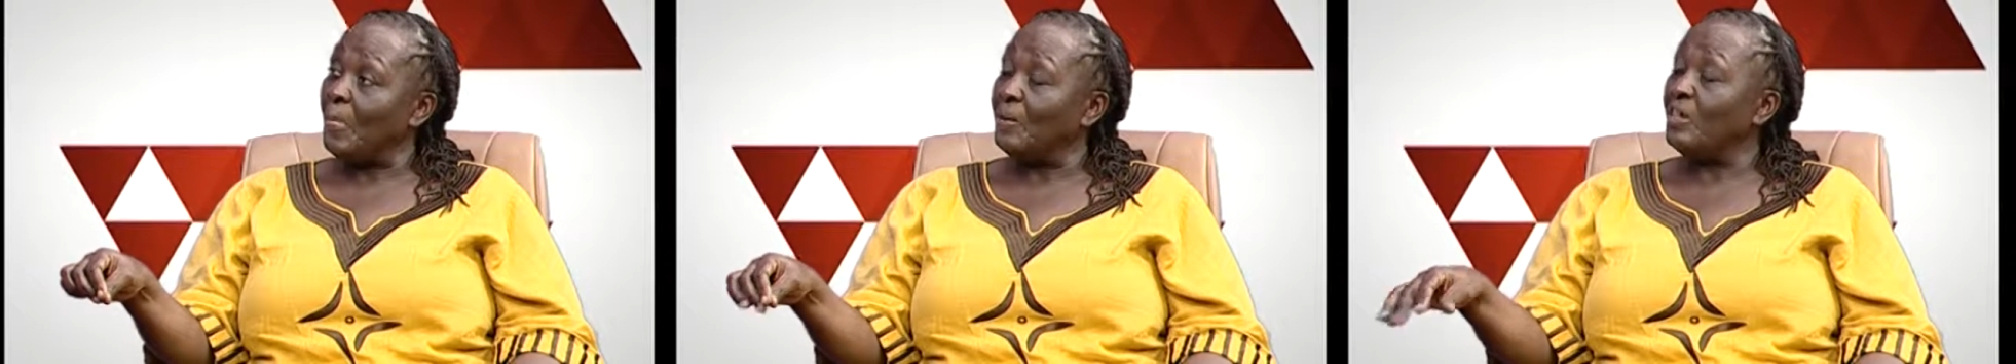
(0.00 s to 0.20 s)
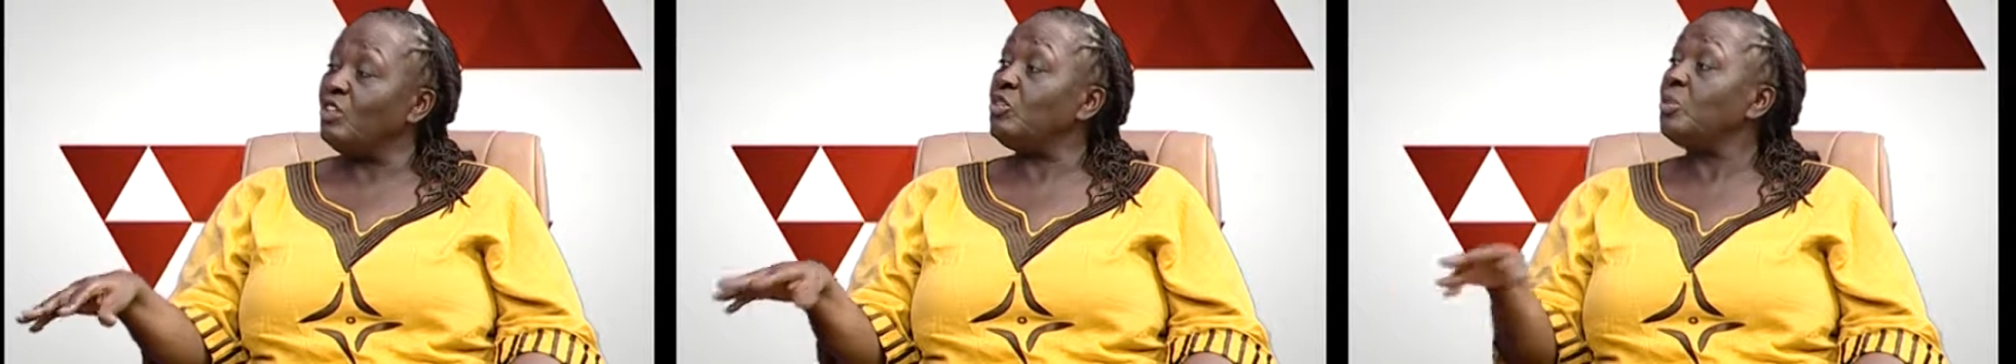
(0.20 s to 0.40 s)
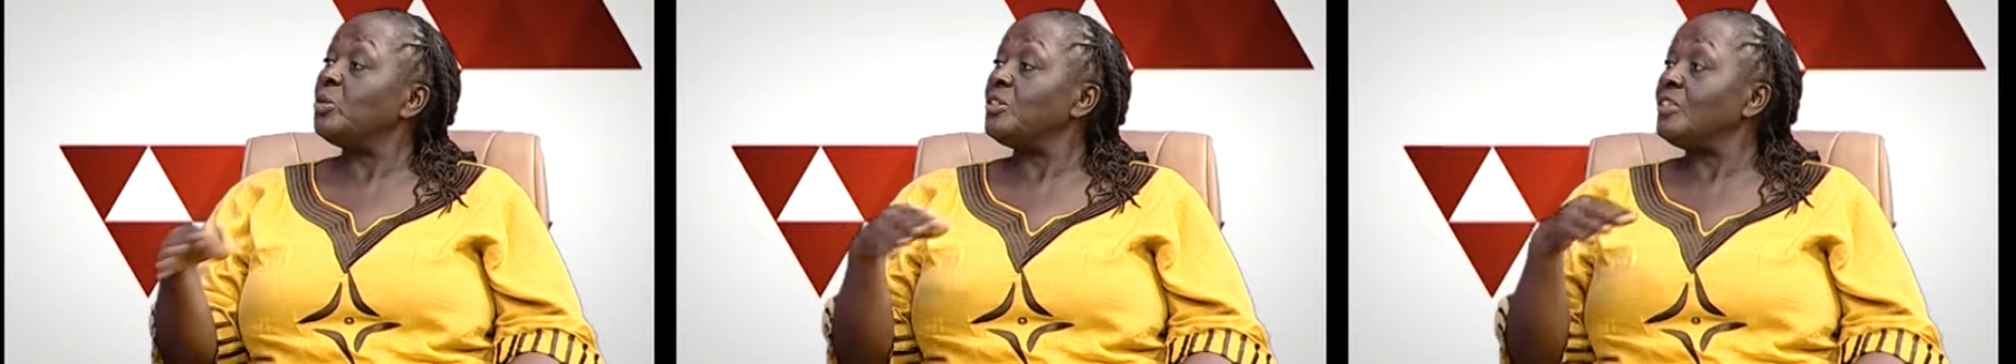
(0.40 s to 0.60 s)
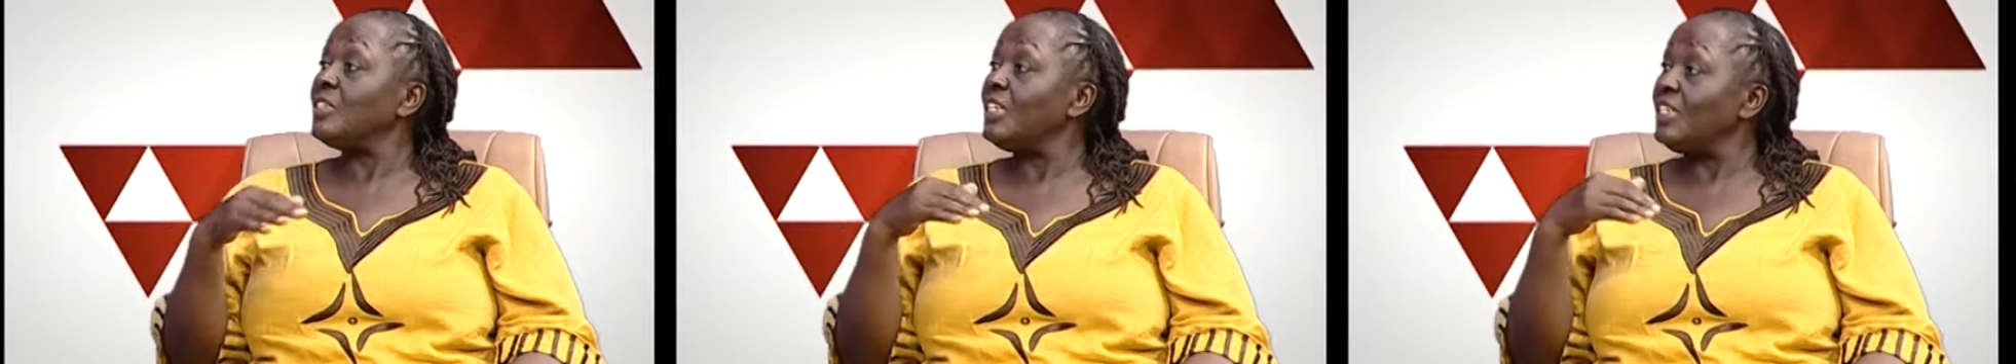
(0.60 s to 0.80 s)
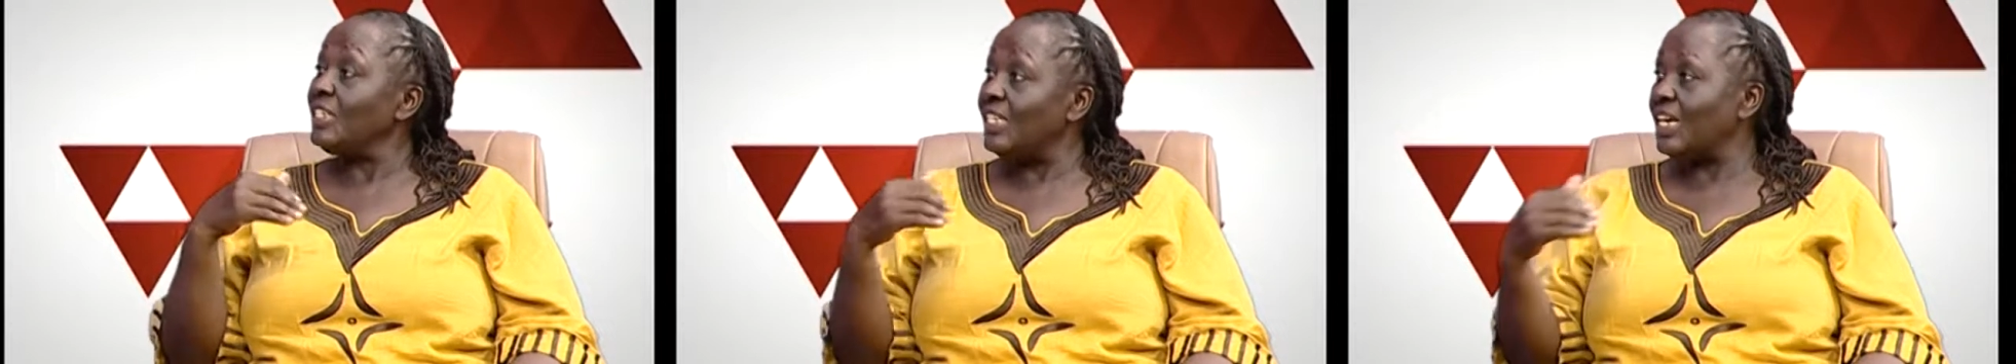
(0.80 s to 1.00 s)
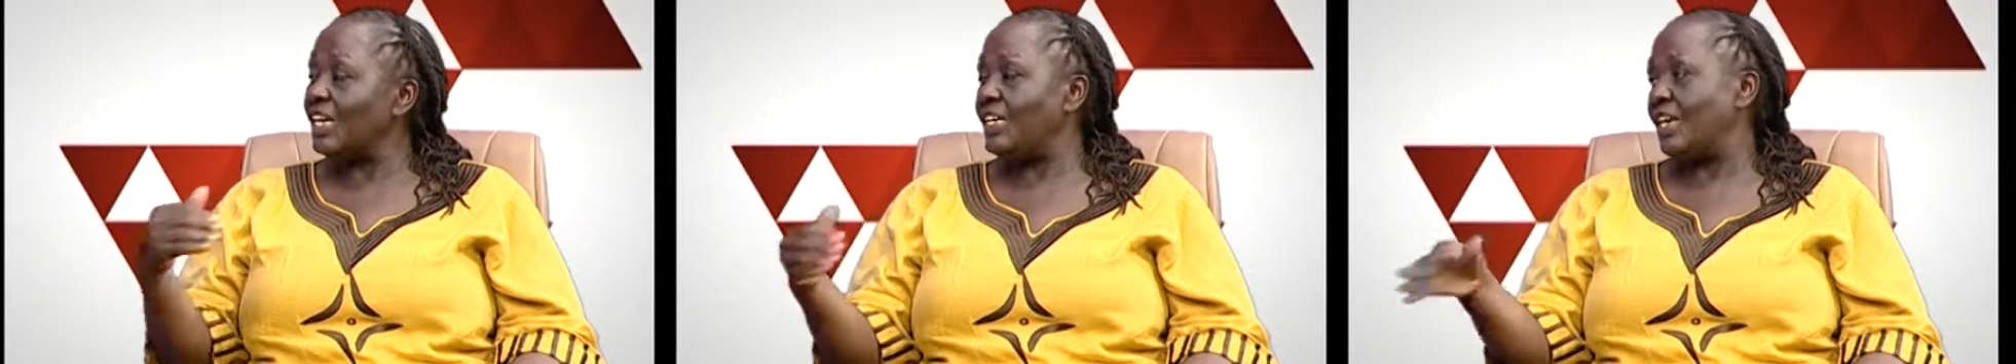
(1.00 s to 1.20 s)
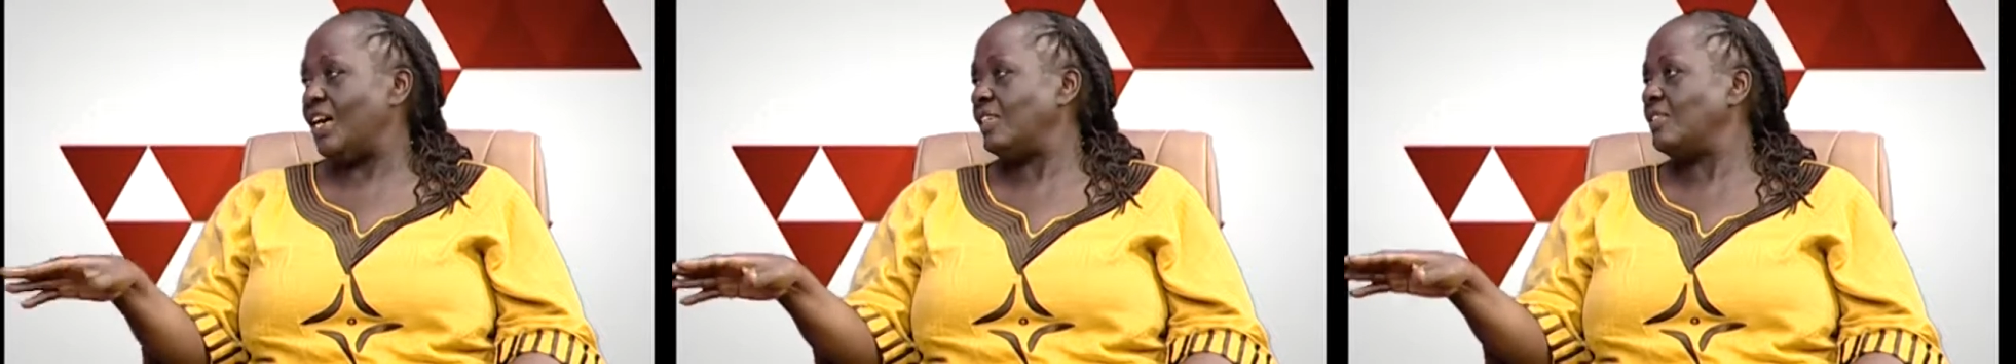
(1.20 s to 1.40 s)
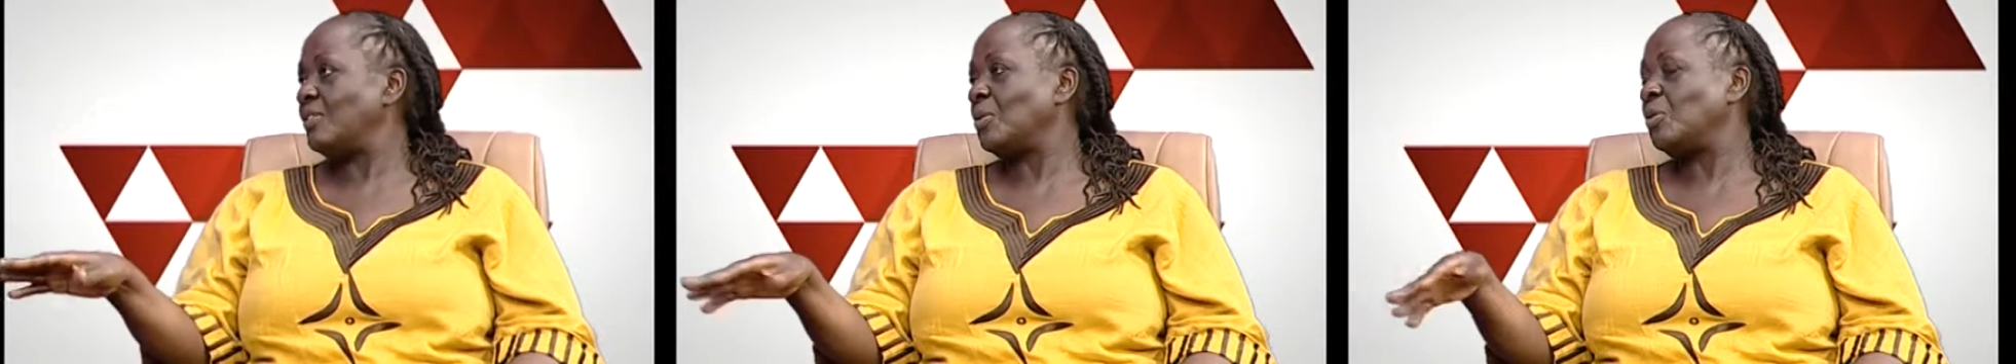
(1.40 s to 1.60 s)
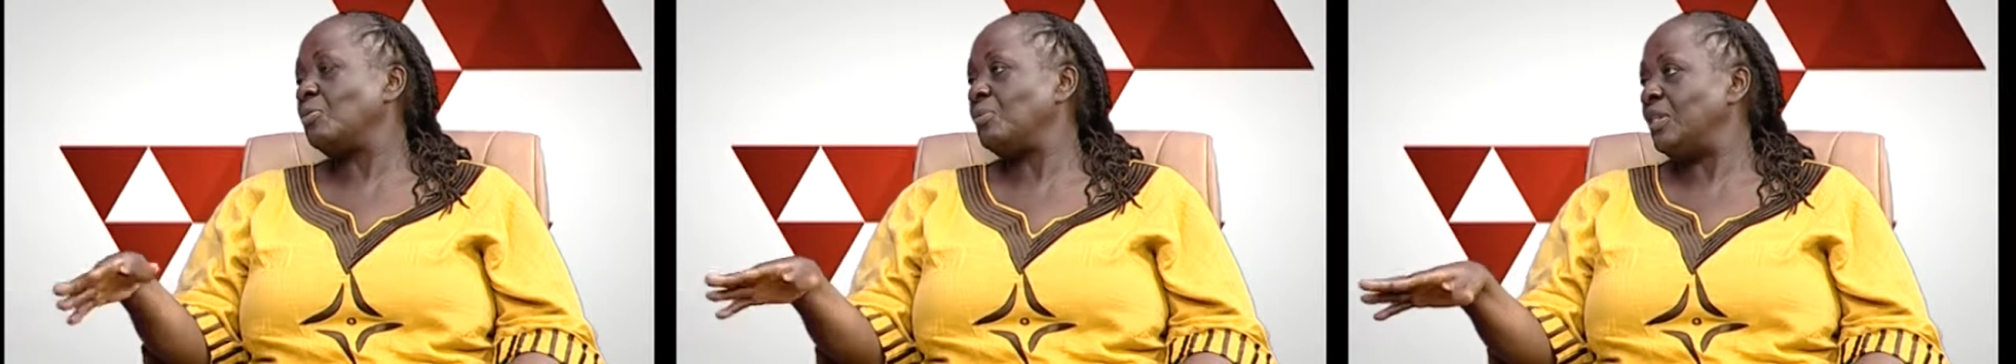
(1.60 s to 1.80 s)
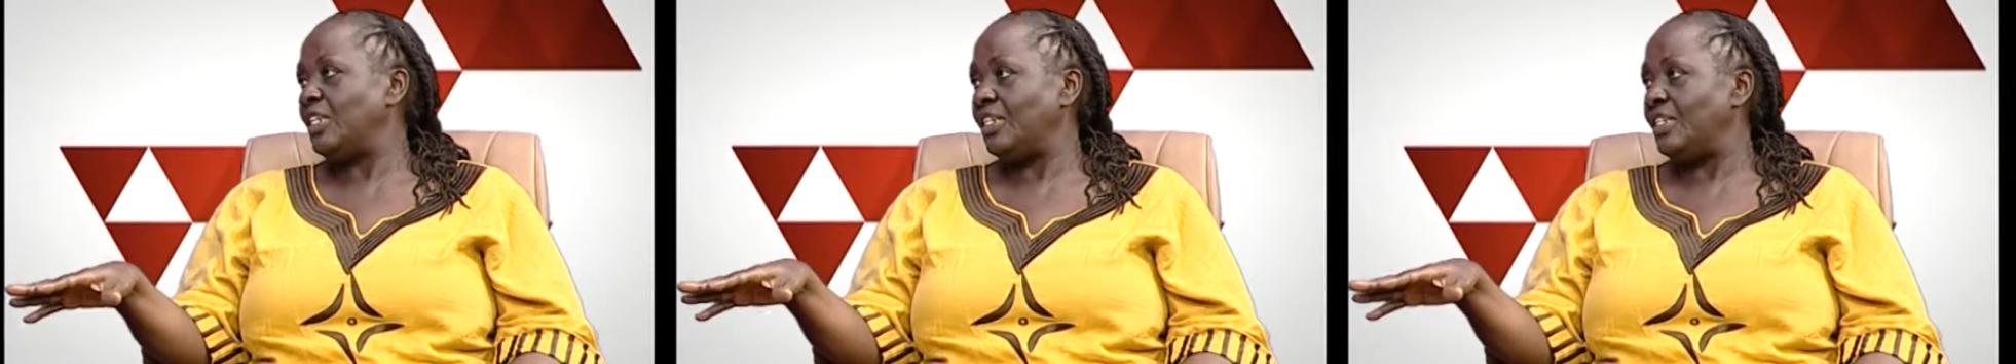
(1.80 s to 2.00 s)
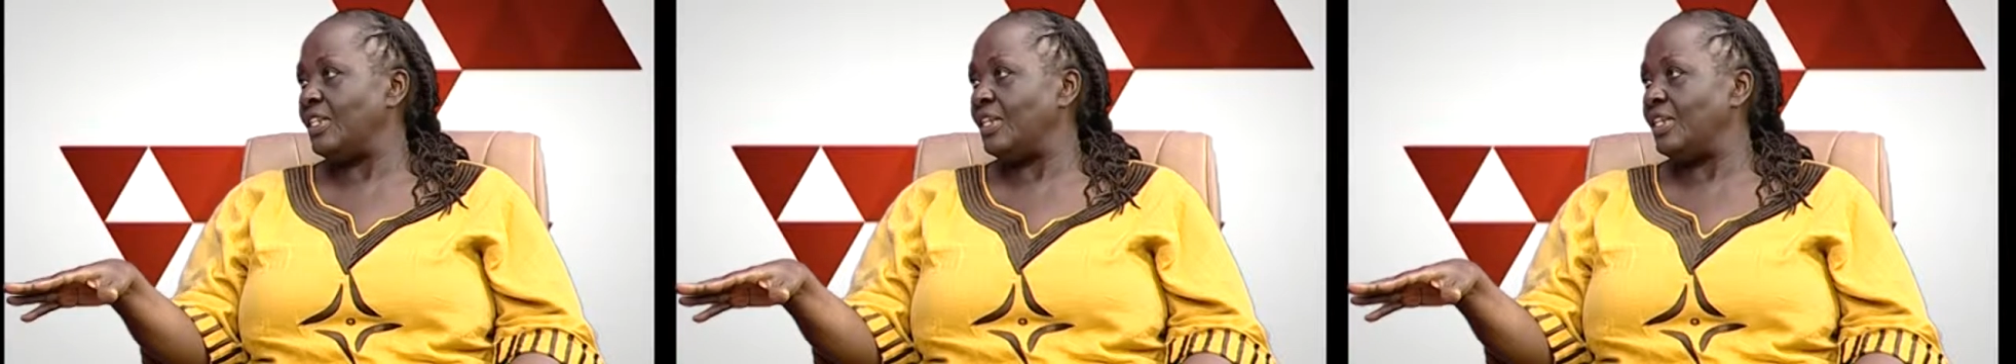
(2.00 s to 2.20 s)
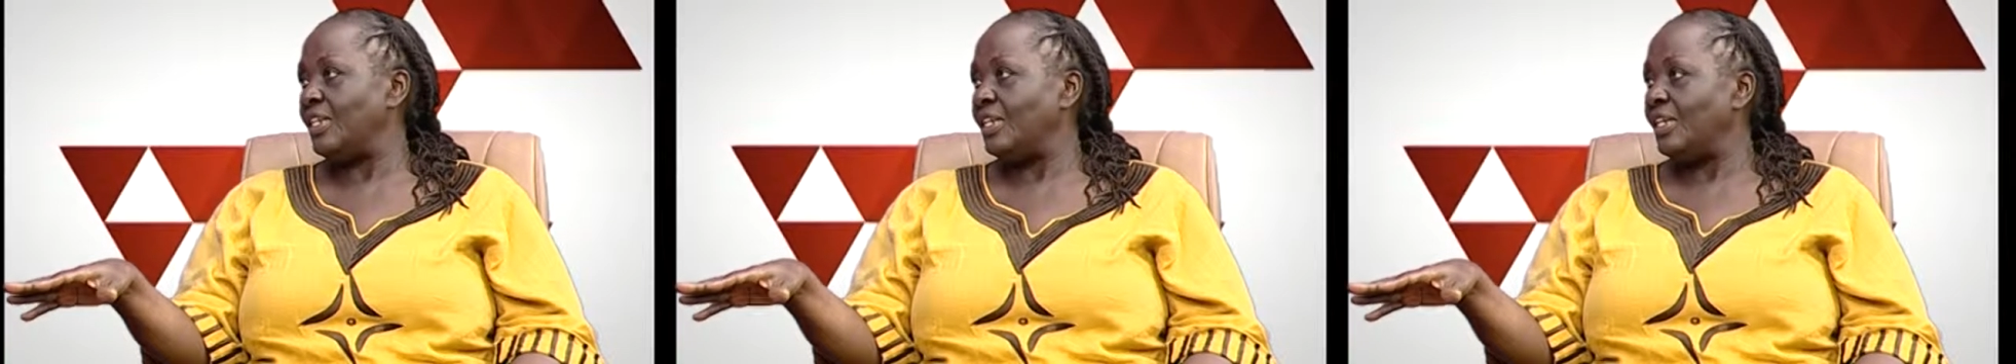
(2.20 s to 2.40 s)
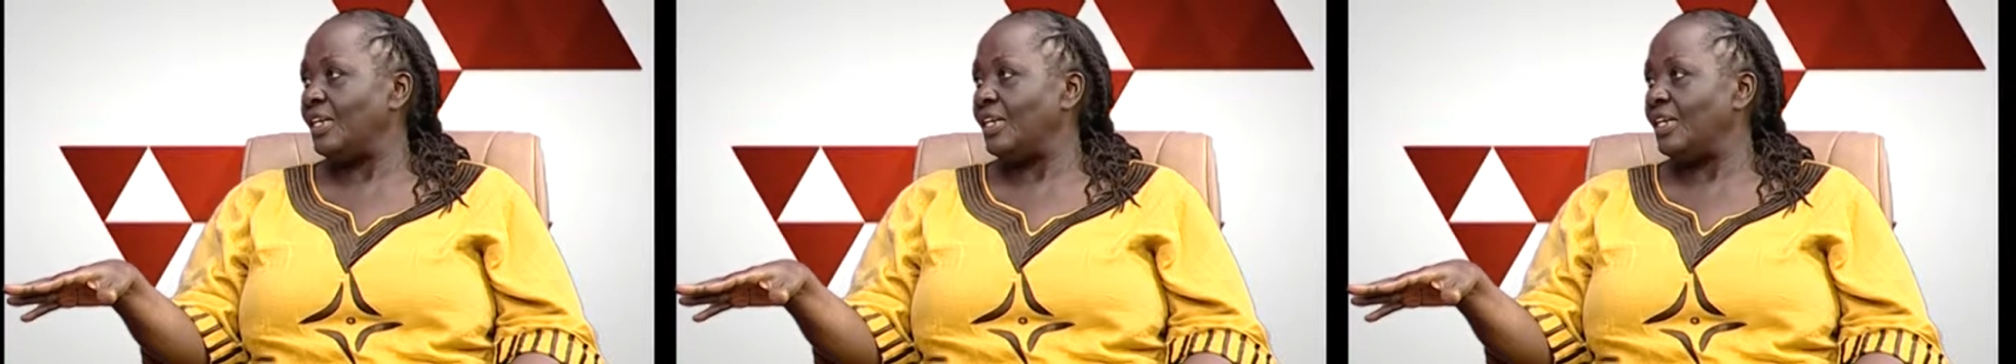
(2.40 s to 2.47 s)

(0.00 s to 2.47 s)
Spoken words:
It was in tatters completely.